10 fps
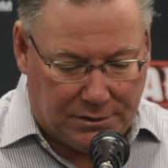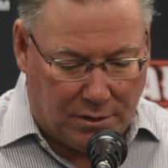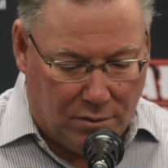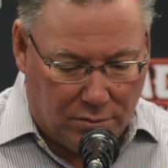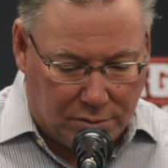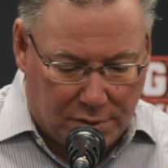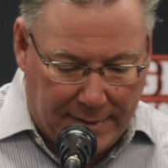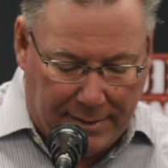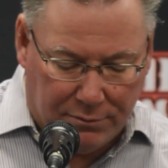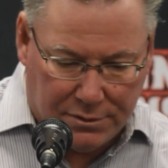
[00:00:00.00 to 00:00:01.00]
So
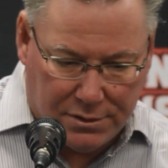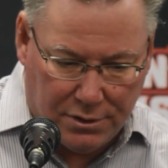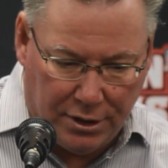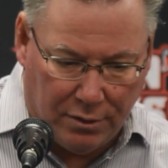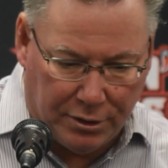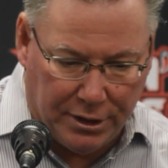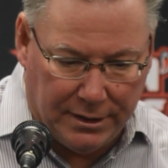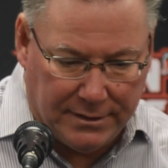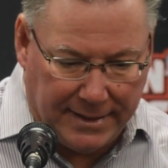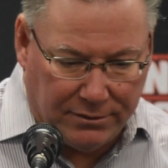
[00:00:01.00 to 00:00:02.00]
that was, you know, good
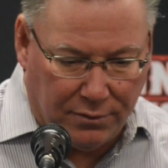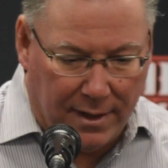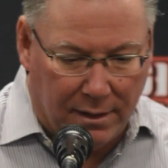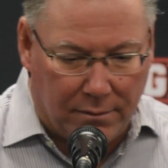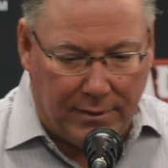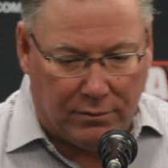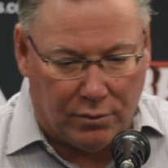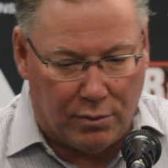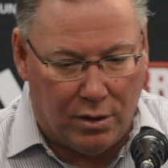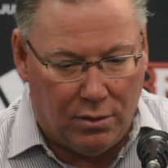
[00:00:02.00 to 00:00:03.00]
to take 2 out of 3 on the
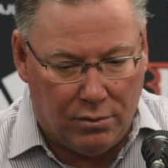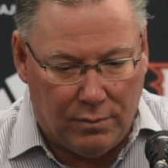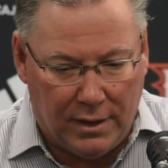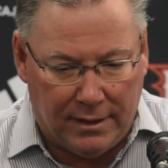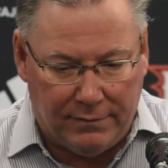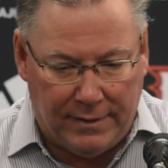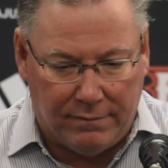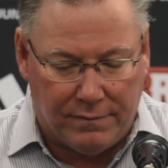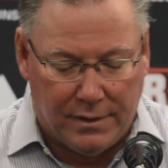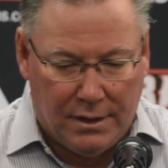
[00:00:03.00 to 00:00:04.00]
road. We'd love to
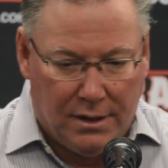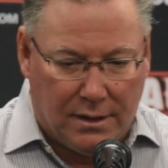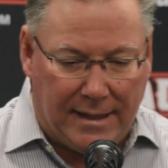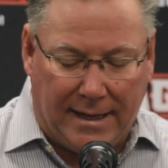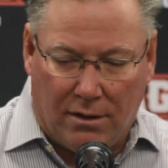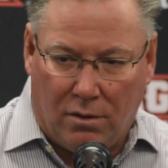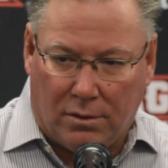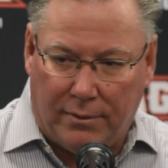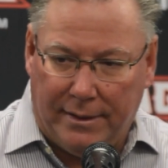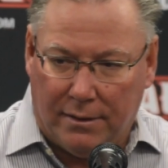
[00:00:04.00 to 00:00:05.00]
have gotten all
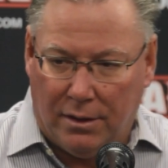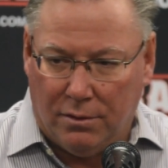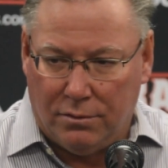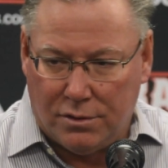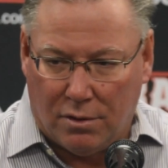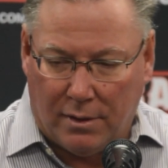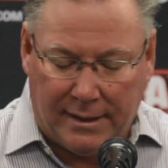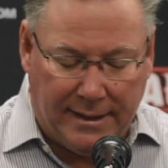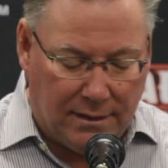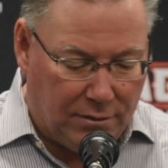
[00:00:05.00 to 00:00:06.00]
3 of those, or
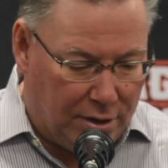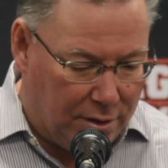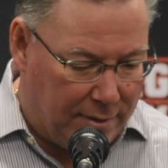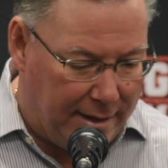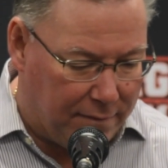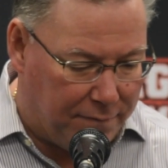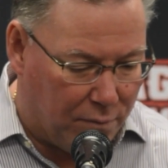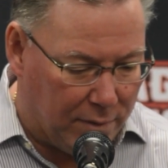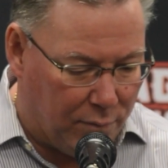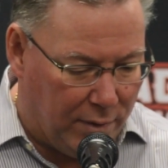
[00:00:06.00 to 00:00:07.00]
again, you know, had a
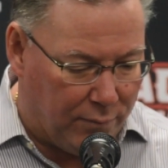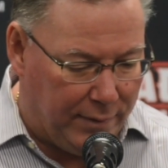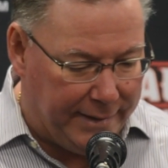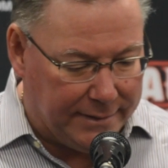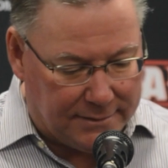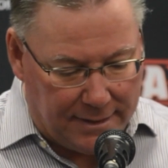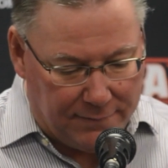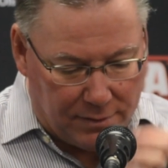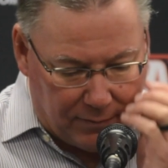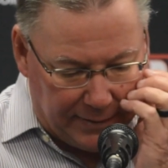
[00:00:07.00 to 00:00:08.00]
4-1 week instead of
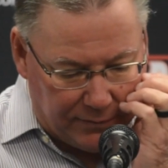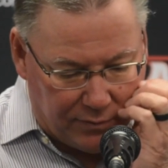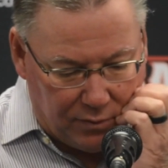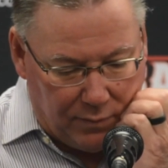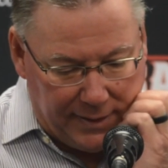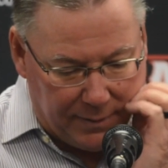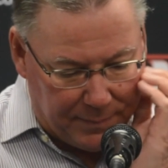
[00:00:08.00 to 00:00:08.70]
a 3-2 week.